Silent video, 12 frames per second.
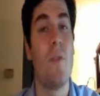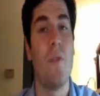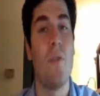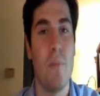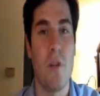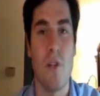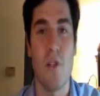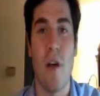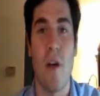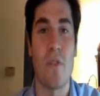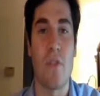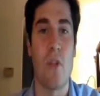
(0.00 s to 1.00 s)
the admissions
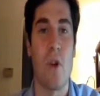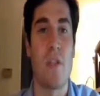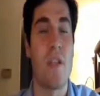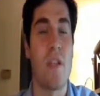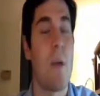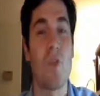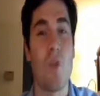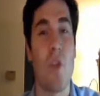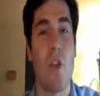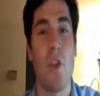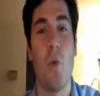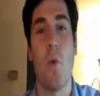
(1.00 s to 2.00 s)
officer and
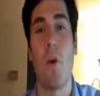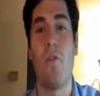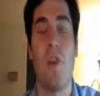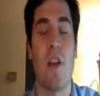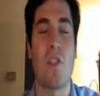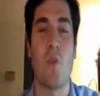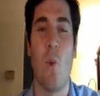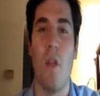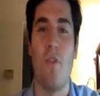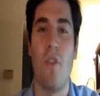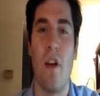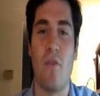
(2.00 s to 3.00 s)
demonstrate that you are in fact
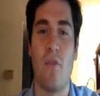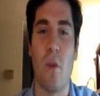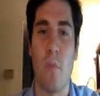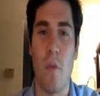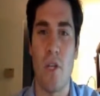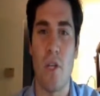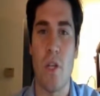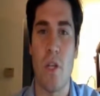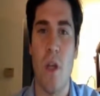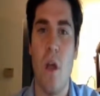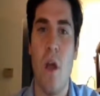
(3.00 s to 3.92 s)
qualified for admission,